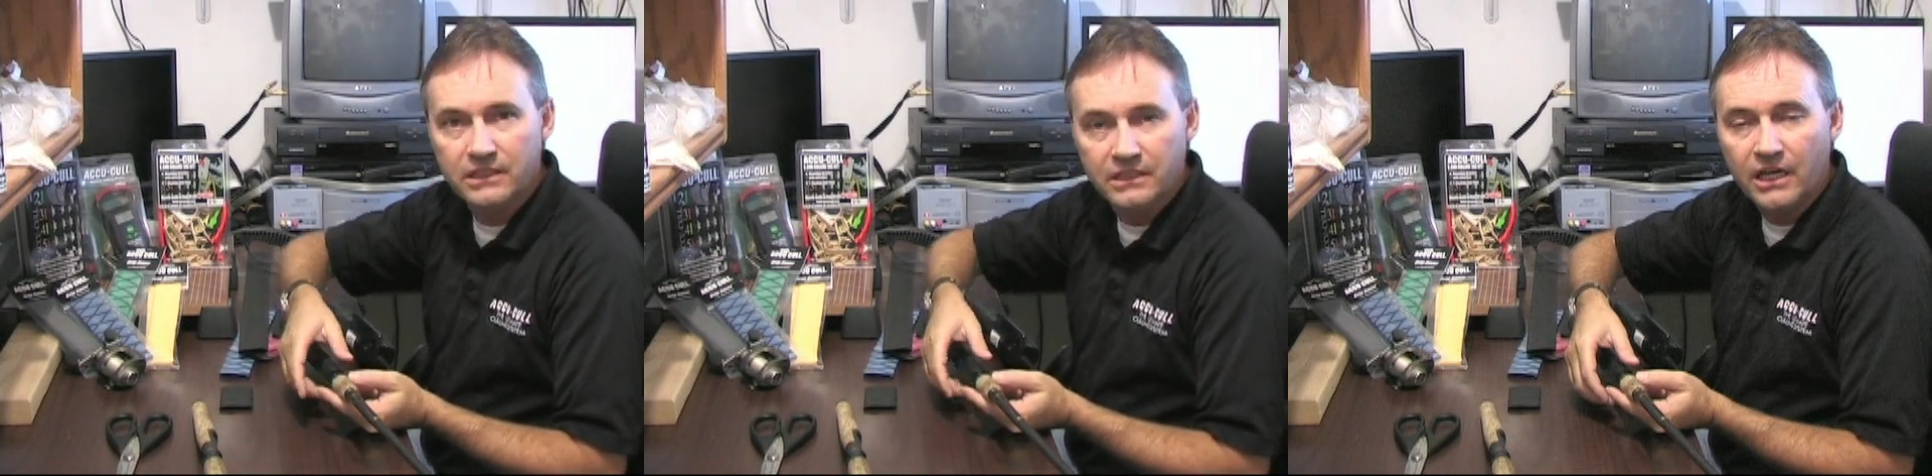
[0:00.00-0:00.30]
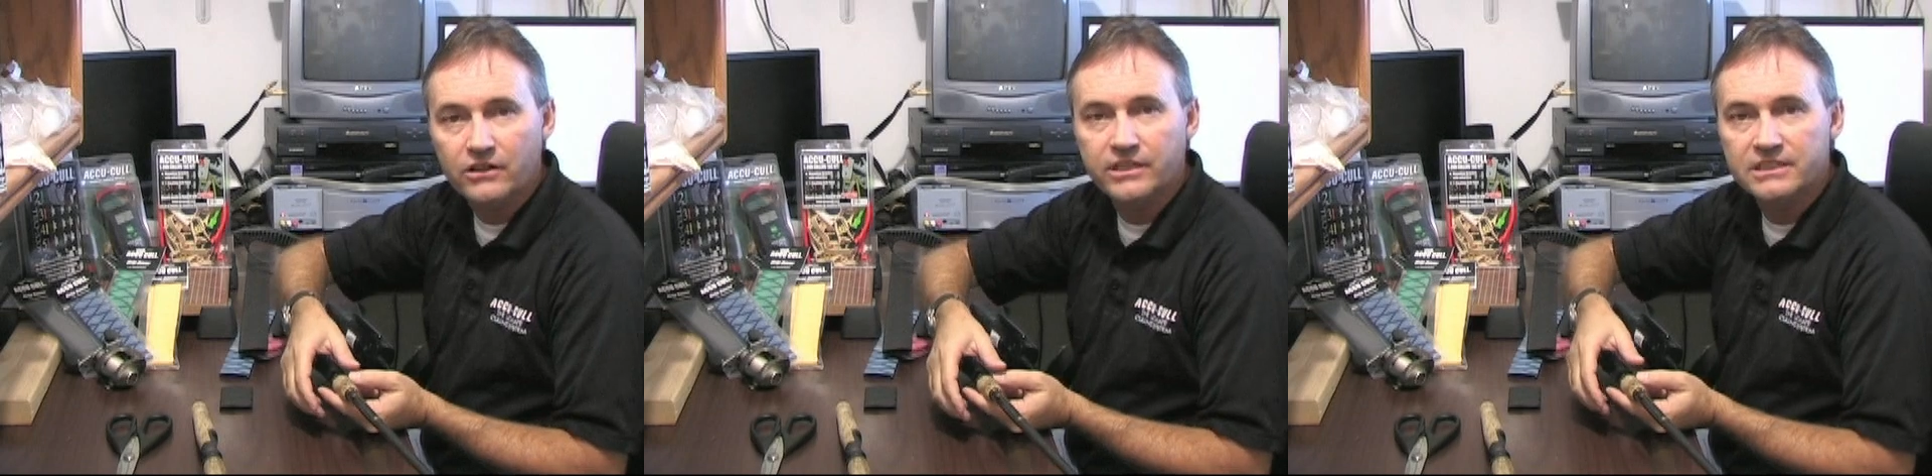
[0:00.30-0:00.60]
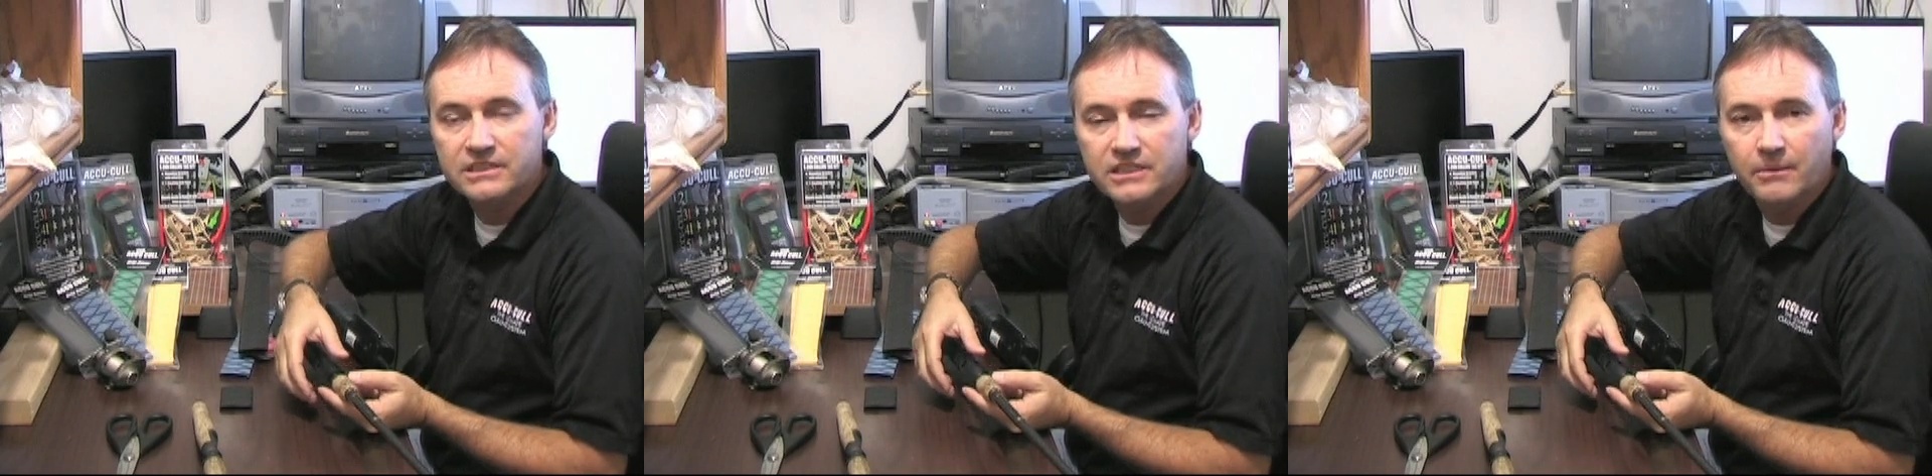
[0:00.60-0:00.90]
knuckle
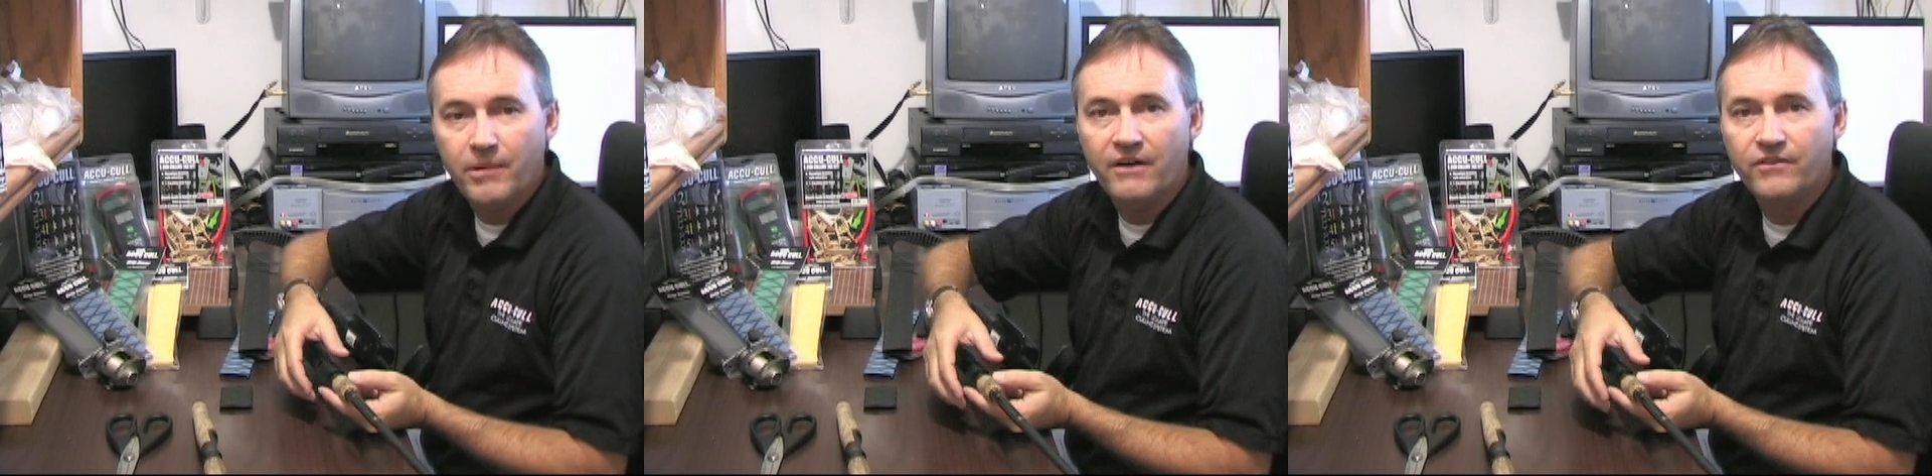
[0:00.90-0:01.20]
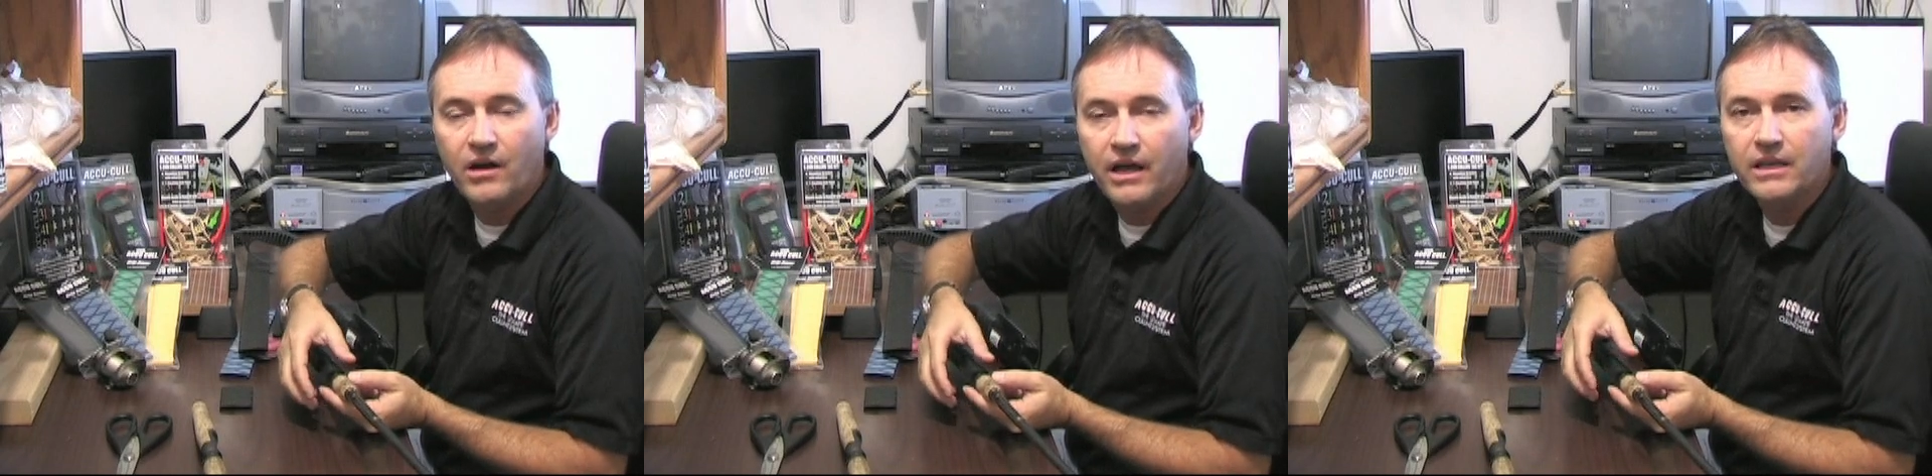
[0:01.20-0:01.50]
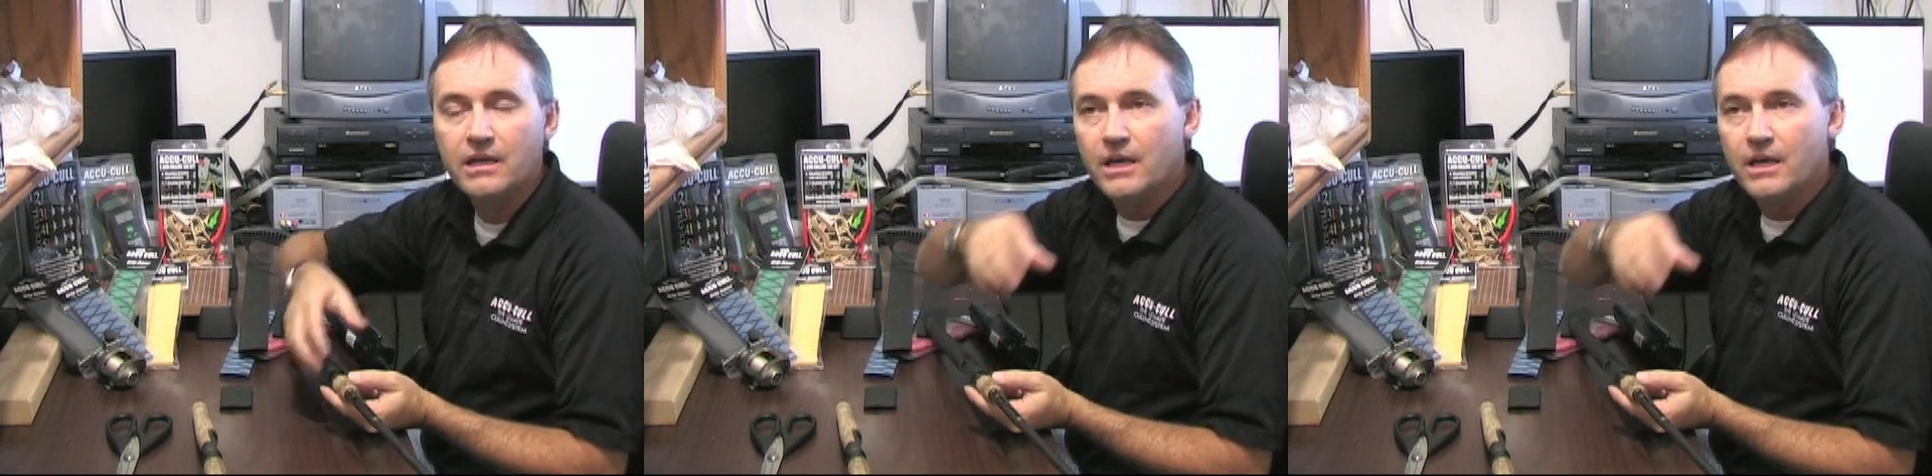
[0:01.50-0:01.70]
doesn't slip off and on,